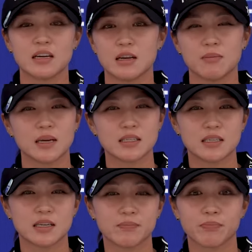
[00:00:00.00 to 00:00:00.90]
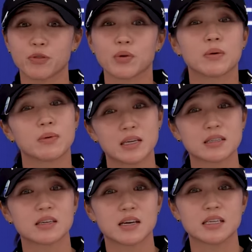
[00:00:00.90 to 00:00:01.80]
an amazing 3
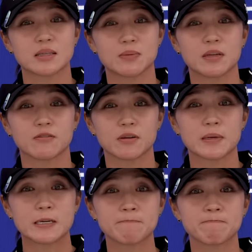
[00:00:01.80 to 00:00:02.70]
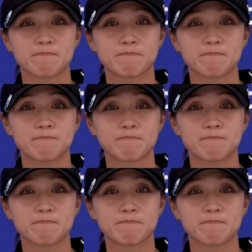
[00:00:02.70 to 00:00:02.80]
weeks it has been for me.